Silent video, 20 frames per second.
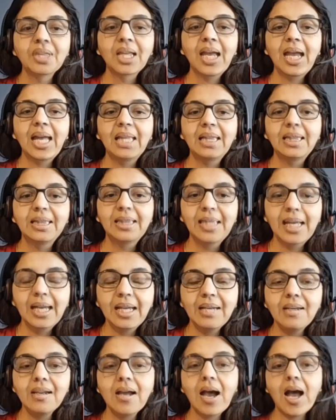And
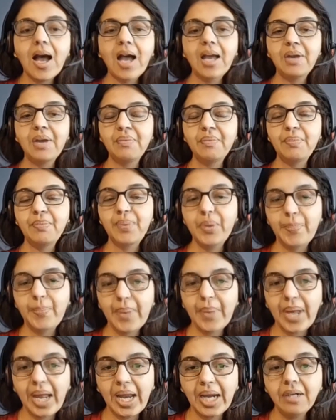then I have
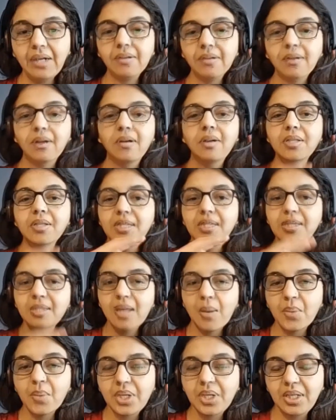prepared a
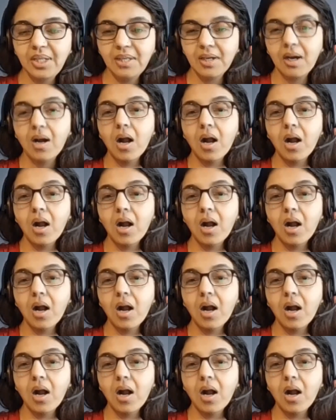summary,